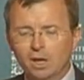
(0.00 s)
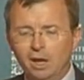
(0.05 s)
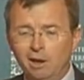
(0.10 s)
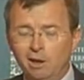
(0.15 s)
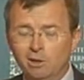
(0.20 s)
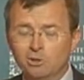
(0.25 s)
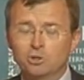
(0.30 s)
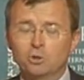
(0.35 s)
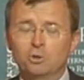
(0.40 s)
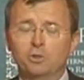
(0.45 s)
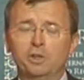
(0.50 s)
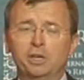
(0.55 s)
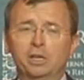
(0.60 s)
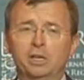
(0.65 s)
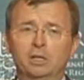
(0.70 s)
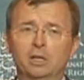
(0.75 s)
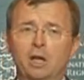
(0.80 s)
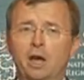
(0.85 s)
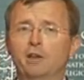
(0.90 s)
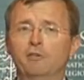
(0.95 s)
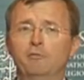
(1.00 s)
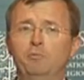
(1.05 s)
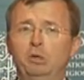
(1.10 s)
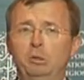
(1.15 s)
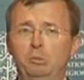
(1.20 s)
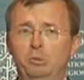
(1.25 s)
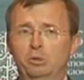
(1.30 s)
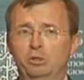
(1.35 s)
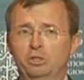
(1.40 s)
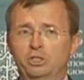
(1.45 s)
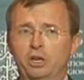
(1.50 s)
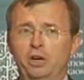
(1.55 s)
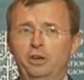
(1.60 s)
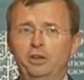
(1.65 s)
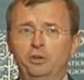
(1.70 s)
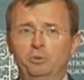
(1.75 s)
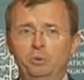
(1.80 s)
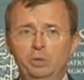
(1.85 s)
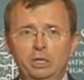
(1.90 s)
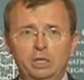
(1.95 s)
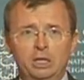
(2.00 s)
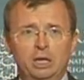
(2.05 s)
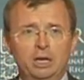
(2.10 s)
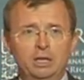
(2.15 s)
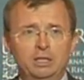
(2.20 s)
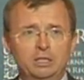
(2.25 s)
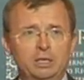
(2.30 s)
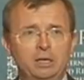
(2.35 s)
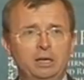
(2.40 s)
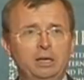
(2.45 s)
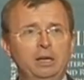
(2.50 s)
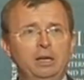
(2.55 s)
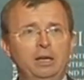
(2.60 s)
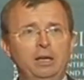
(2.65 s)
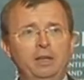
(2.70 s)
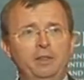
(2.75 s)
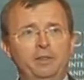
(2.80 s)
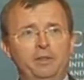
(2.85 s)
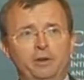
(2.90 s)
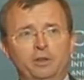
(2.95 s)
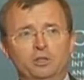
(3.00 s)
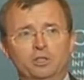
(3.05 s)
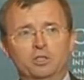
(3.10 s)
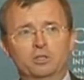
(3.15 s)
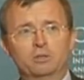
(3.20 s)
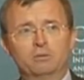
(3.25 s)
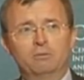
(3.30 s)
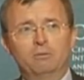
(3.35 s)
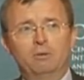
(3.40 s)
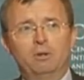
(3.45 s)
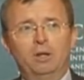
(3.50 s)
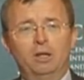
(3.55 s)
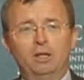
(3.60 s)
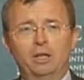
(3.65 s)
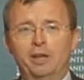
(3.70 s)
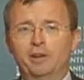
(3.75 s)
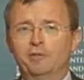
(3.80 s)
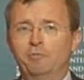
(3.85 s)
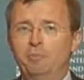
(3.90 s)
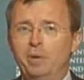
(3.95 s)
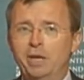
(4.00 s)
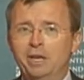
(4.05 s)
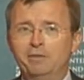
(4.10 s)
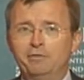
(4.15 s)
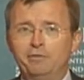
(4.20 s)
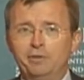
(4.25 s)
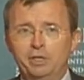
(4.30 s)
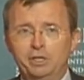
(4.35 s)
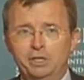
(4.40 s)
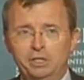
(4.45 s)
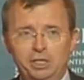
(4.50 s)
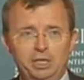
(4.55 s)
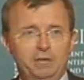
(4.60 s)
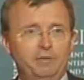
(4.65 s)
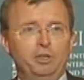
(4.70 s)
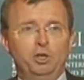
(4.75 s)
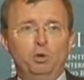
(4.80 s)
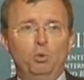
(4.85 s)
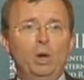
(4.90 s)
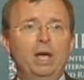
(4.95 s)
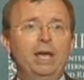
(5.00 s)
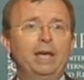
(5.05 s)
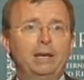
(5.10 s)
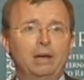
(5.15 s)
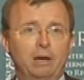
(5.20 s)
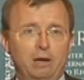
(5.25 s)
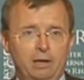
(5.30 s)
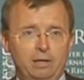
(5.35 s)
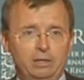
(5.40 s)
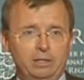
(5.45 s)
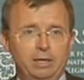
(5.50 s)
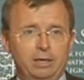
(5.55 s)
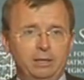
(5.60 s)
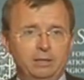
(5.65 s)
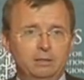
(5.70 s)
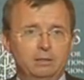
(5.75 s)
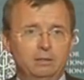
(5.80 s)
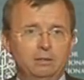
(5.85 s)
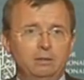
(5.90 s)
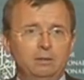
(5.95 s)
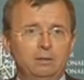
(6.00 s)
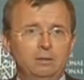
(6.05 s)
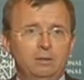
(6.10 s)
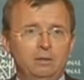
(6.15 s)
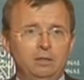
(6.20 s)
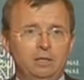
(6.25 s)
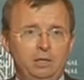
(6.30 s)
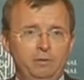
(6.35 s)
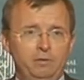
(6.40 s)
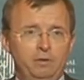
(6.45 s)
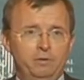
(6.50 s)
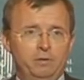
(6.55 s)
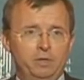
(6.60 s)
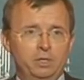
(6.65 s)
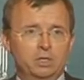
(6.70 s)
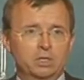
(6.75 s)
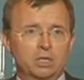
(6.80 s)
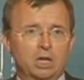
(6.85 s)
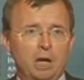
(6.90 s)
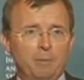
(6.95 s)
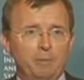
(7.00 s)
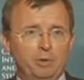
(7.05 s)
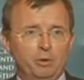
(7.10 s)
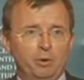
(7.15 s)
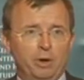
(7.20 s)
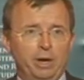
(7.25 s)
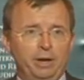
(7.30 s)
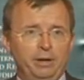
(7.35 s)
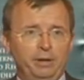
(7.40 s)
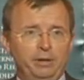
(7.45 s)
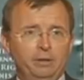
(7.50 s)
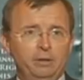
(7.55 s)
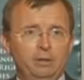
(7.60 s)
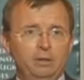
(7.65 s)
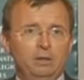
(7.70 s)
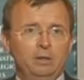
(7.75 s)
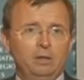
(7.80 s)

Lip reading: I also think a lot of people are starting to realize there's a lot of benefit in giving away content, even if it is copyrighted,